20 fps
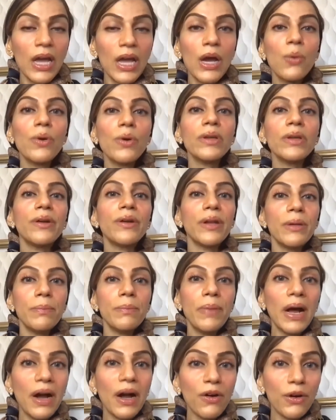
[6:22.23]
where they're
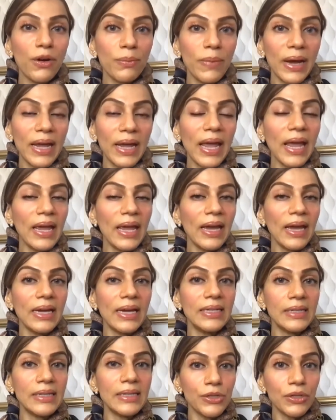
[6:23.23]
empowered by AI and
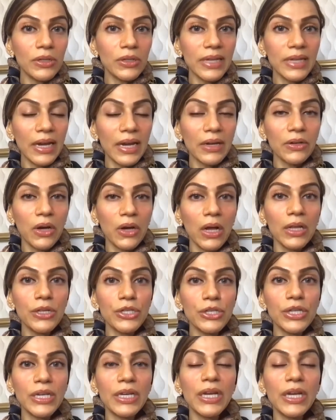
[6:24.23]
digital
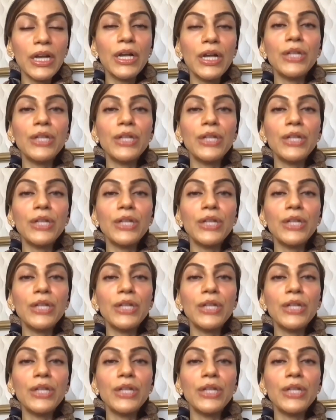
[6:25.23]
technology